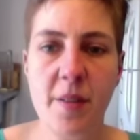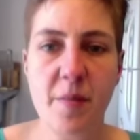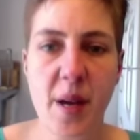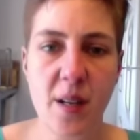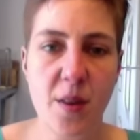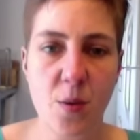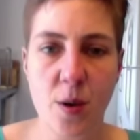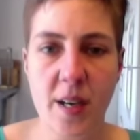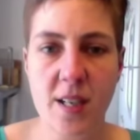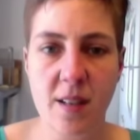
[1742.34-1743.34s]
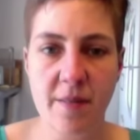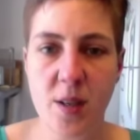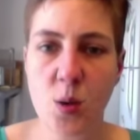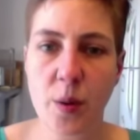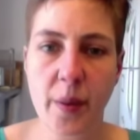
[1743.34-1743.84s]
of male authority to the
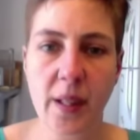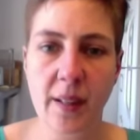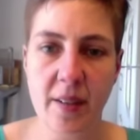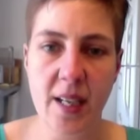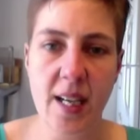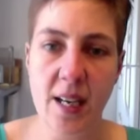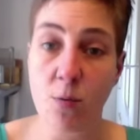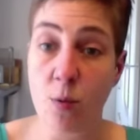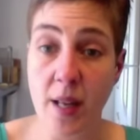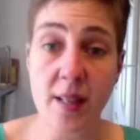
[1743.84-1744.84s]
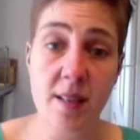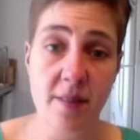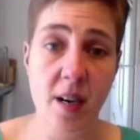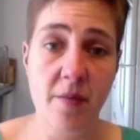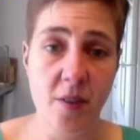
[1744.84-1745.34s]
few women living in relative
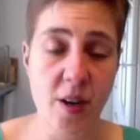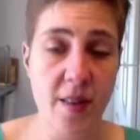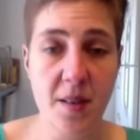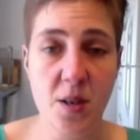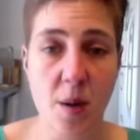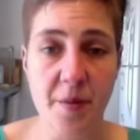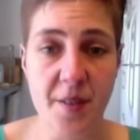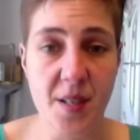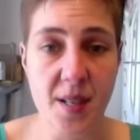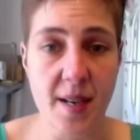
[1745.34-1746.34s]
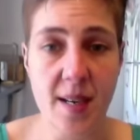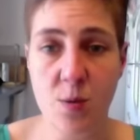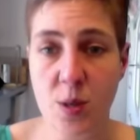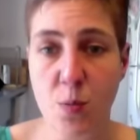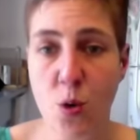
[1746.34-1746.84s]
comfort at the top of society
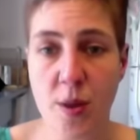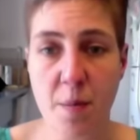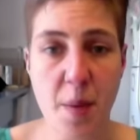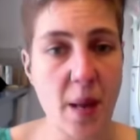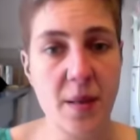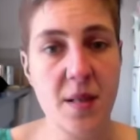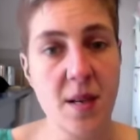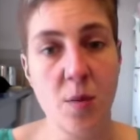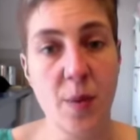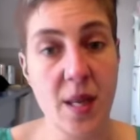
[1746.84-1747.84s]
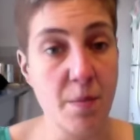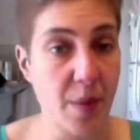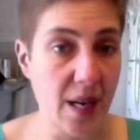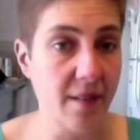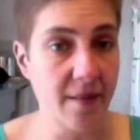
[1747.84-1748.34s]
was more than balanced out by the
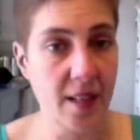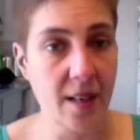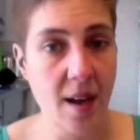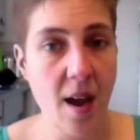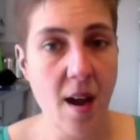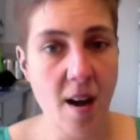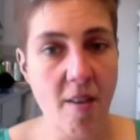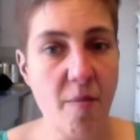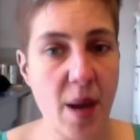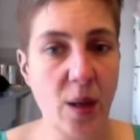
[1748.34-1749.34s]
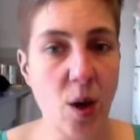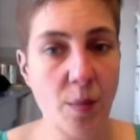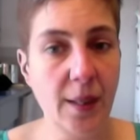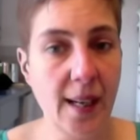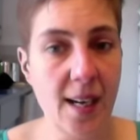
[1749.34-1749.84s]
benefit of male
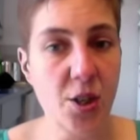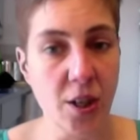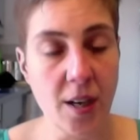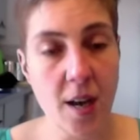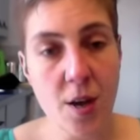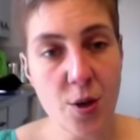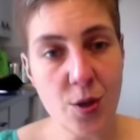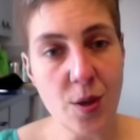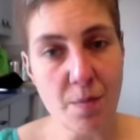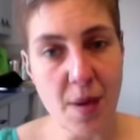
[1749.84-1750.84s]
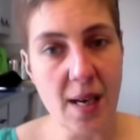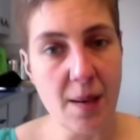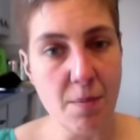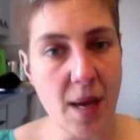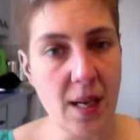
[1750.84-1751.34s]
obligation to the many,
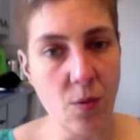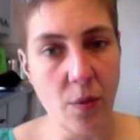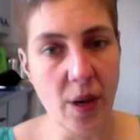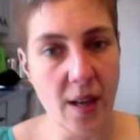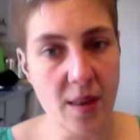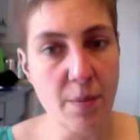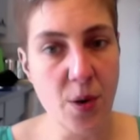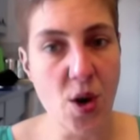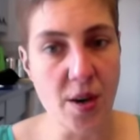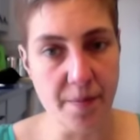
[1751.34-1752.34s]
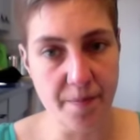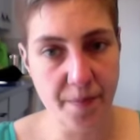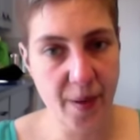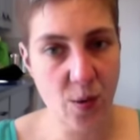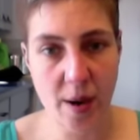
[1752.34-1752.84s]
many women at the bottom
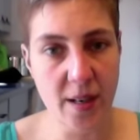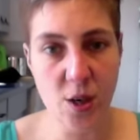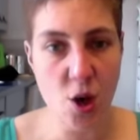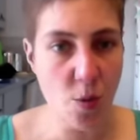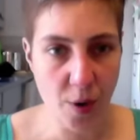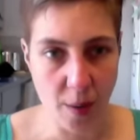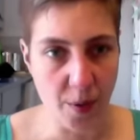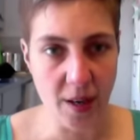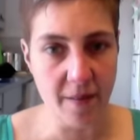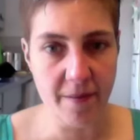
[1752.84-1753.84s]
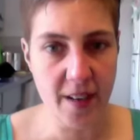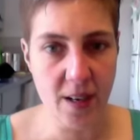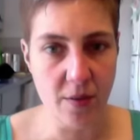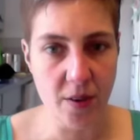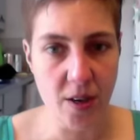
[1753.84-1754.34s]
who had no property to fight
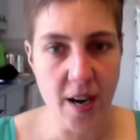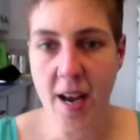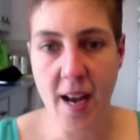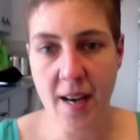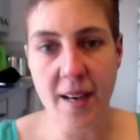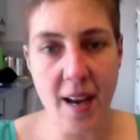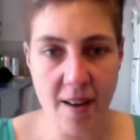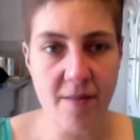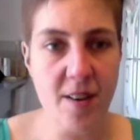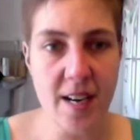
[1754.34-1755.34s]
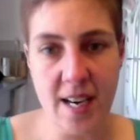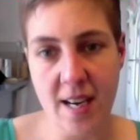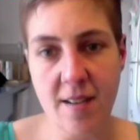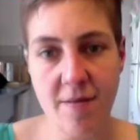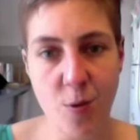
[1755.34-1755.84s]
over and every
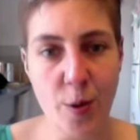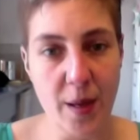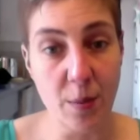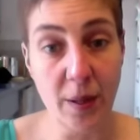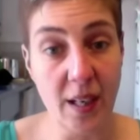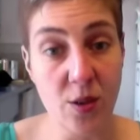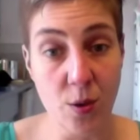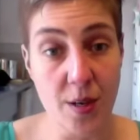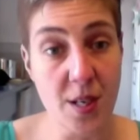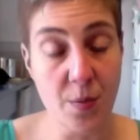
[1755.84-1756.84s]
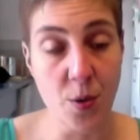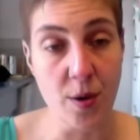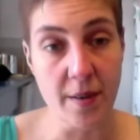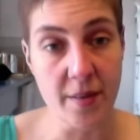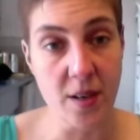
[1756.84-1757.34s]
need for the obligatory
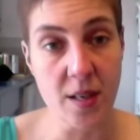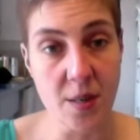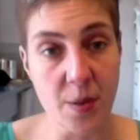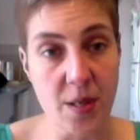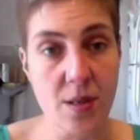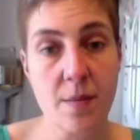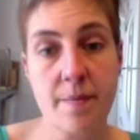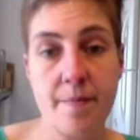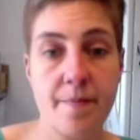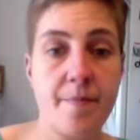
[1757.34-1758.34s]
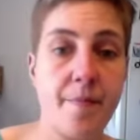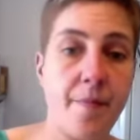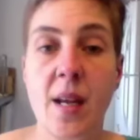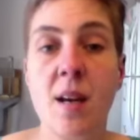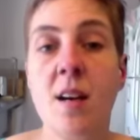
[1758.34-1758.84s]
support of their husbands.
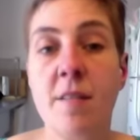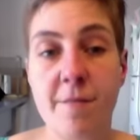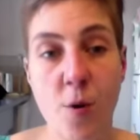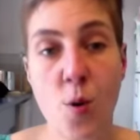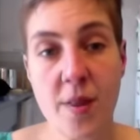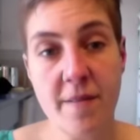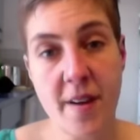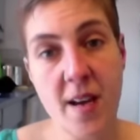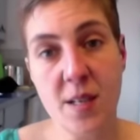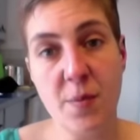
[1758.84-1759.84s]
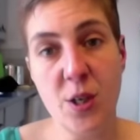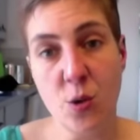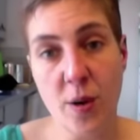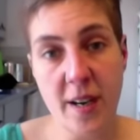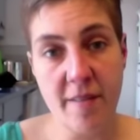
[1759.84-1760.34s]
For the vast
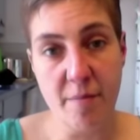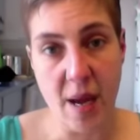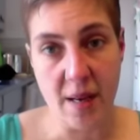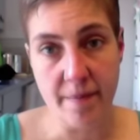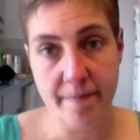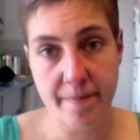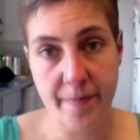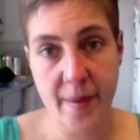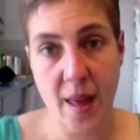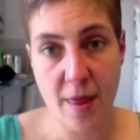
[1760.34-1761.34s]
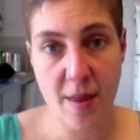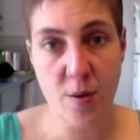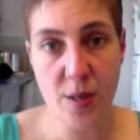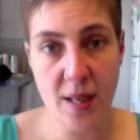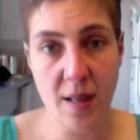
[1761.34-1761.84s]
majority of men,
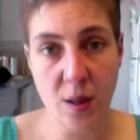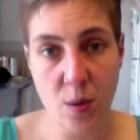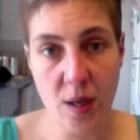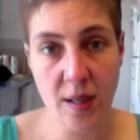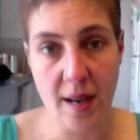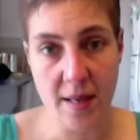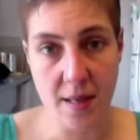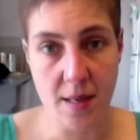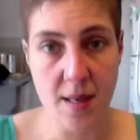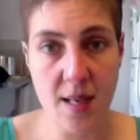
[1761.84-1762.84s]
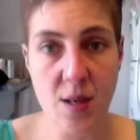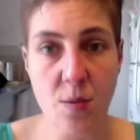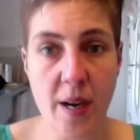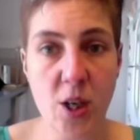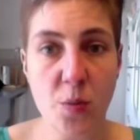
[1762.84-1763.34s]
those in the lower classes, this
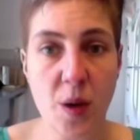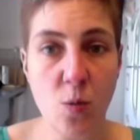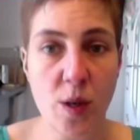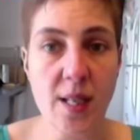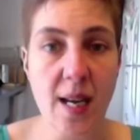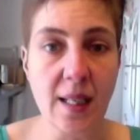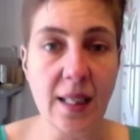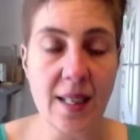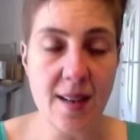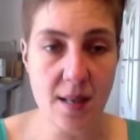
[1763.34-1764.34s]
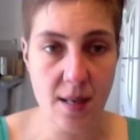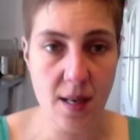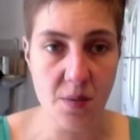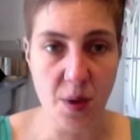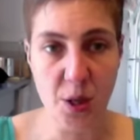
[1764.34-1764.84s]
arrangement was at least
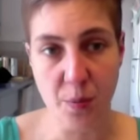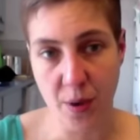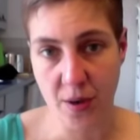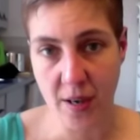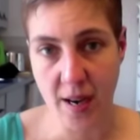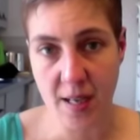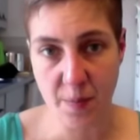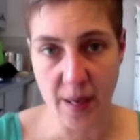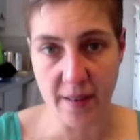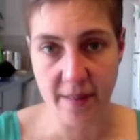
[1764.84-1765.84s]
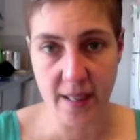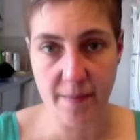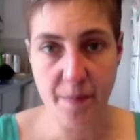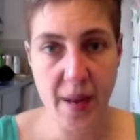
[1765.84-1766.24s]
as much burden as benefit.